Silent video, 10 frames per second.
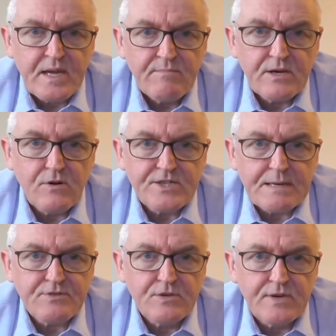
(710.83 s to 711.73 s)
but cause
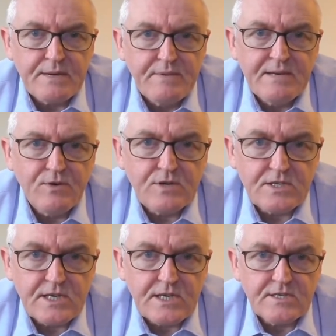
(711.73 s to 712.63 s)
absolutely minimal
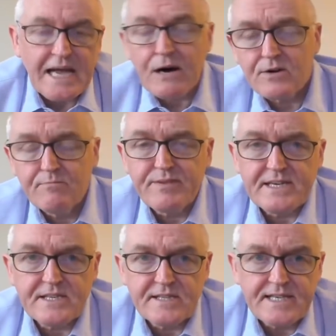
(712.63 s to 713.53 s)
disease,
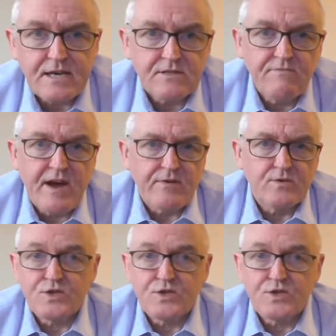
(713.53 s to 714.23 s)
outcompeting the Delta variant,